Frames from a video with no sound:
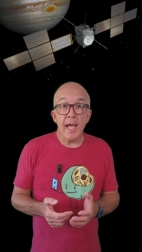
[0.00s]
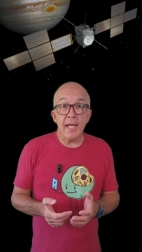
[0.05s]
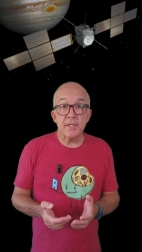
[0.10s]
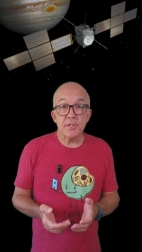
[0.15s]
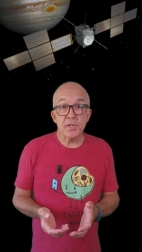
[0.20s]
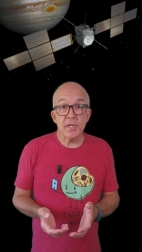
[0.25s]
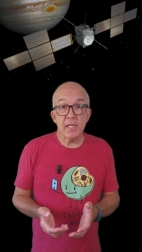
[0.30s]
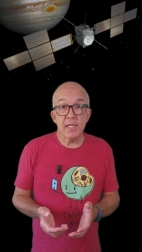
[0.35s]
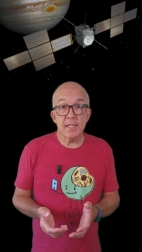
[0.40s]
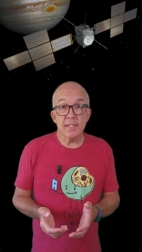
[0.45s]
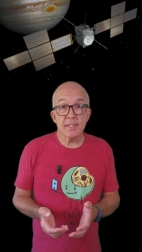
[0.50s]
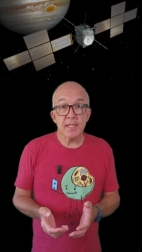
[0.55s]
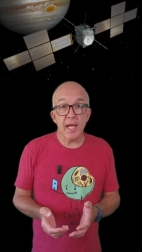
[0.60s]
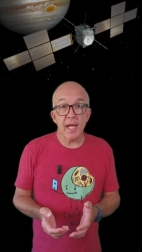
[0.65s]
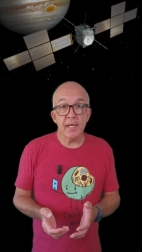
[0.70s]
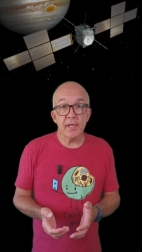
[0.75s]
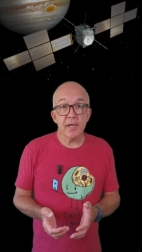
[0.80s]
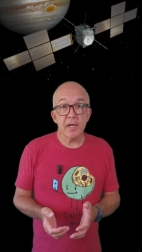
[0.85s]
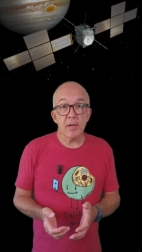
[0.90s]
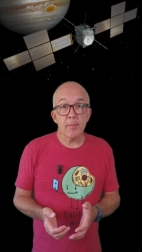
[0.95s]
Engineers
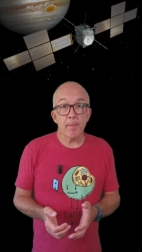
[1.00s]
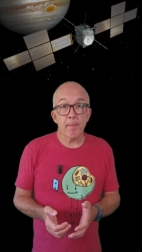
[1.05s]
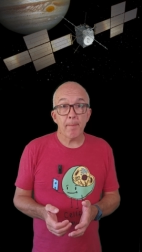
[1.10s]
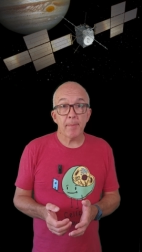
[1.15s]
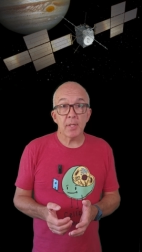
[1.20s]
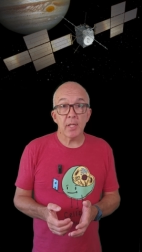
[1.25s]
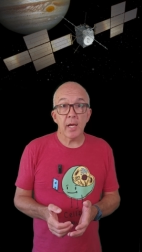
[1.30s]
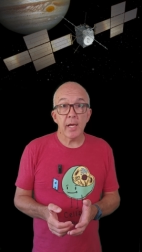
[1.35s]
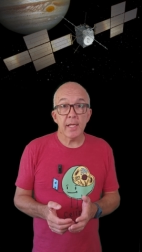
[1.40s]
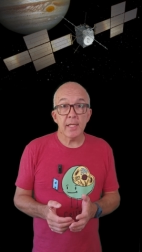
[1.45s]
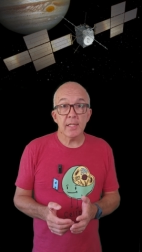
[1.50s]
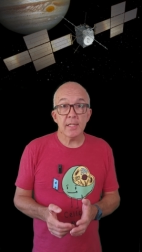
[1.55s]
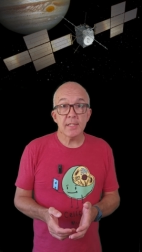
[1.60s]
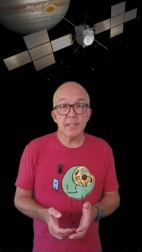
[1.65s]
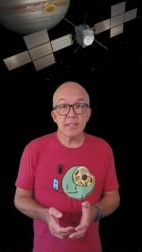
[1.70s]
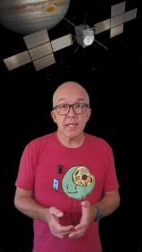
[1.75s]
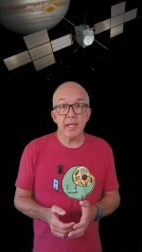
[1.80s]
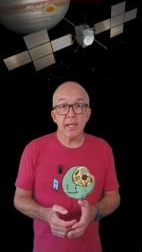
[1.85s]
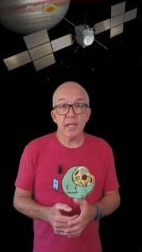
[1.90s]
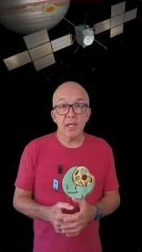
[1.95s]
ended up
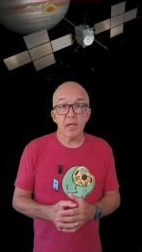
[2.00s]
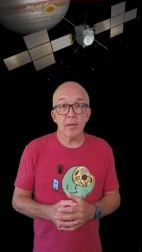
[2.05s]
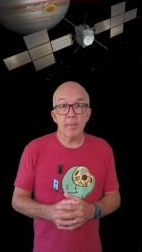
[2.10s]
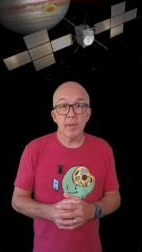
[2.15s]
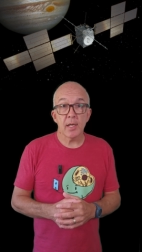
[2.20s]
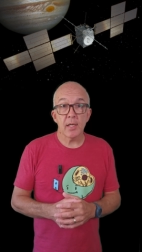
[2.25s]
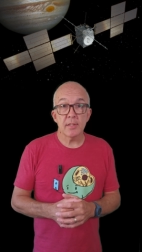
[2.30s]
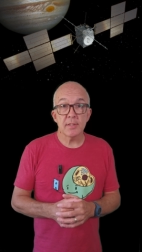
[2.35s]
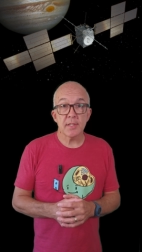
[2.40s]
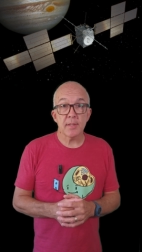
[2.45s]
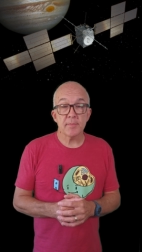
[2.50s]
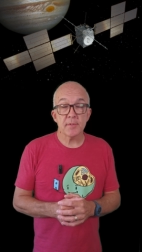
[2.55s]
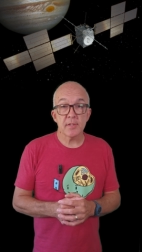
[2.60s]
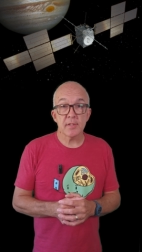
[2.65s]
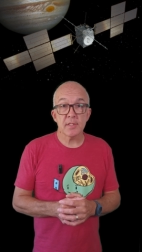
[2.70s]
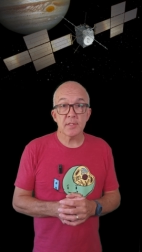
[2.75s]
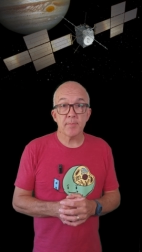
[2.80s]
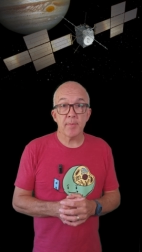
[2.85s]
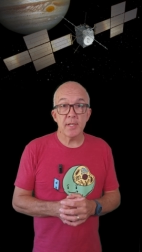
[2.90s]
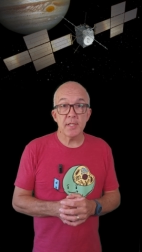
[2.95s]
blindly sending commands up
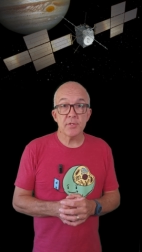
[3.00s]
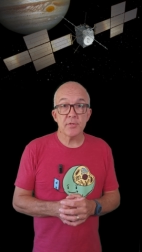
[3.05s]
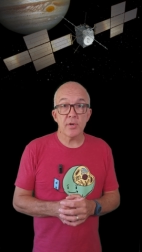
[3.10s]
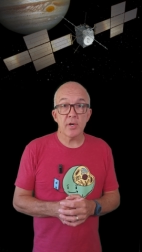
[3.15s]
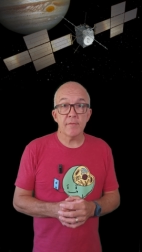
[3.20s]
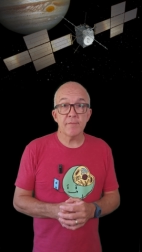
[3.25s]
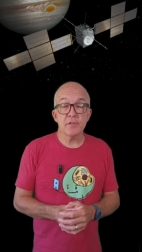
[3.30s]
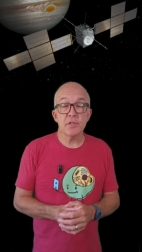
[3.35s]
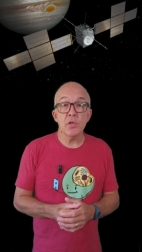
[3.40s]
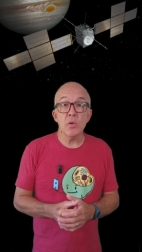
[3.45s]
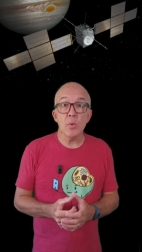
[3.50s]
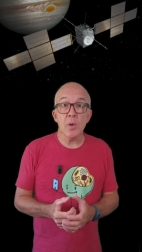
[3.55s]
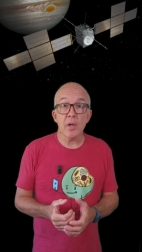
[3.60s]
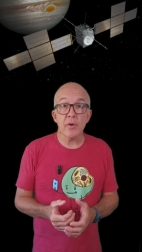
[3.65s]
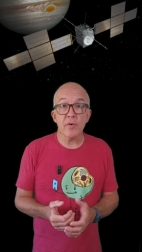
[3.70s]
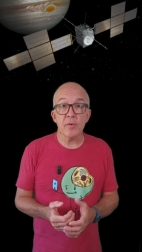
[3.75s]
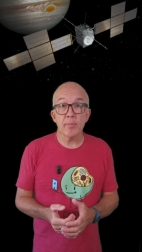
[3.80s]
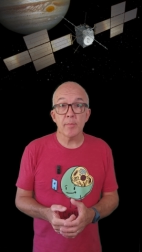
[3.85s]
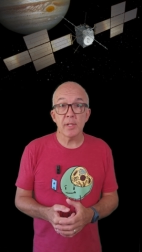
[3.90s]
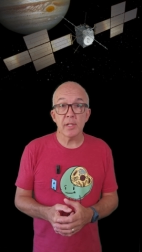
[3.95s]
to the spacecraft
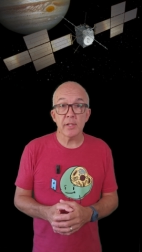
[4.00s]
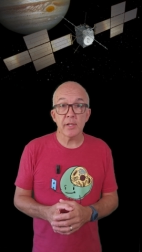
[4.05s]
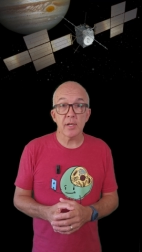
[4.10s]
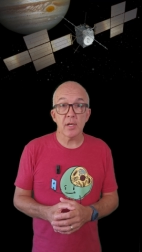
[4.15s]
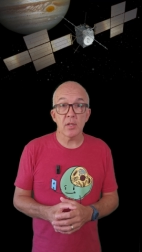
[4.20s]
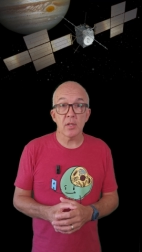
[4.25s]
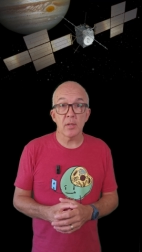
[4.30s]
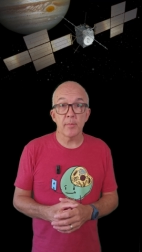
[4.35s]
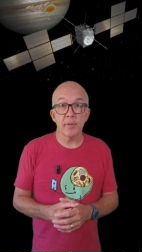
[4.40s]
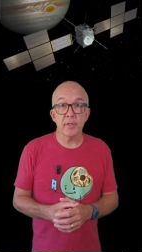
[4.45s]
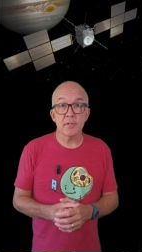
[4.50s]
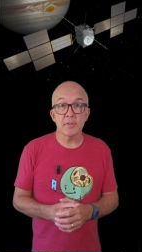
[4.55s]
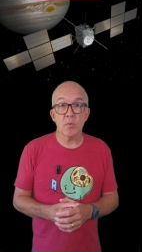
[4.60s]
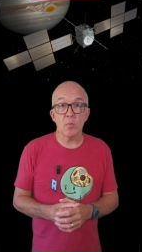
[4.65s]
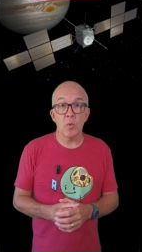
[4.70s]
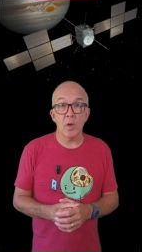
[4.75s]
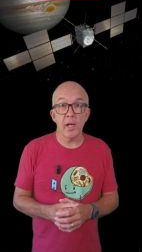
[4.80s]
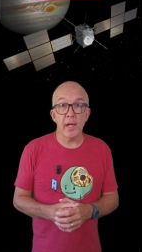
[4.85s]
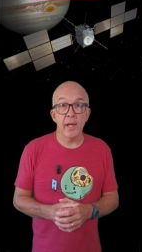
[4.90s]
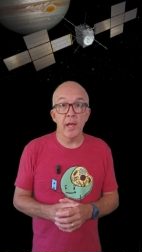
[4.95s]
200 million kilometers
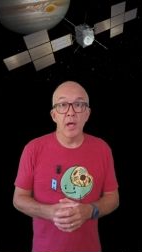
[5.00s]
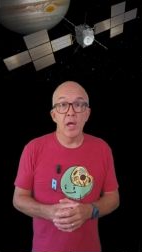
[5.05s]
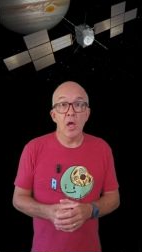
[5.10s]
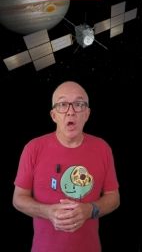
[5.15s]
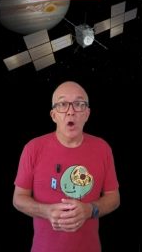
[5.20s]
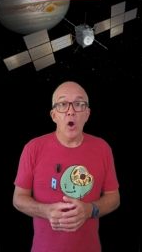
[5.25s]
away,